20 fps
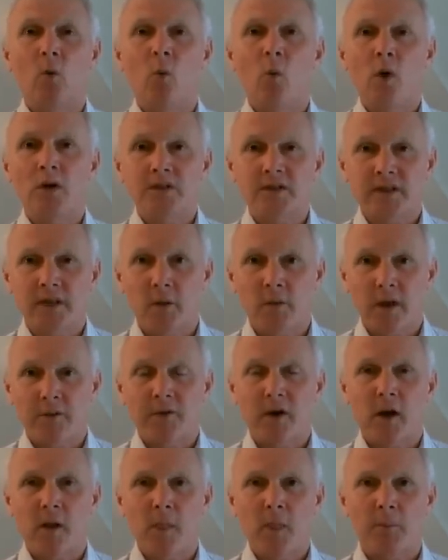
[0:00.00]
whatsoever
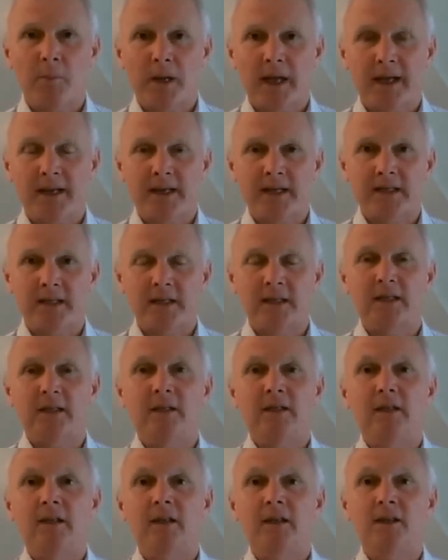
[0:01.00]
on the planet
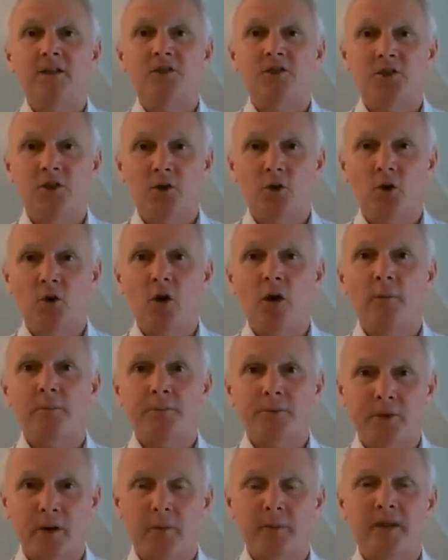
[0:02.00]
is your
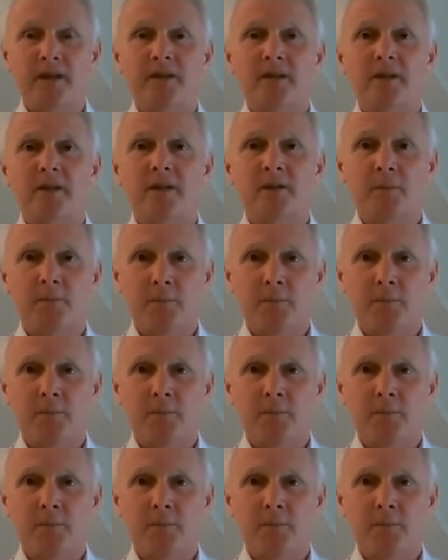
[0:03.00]
promise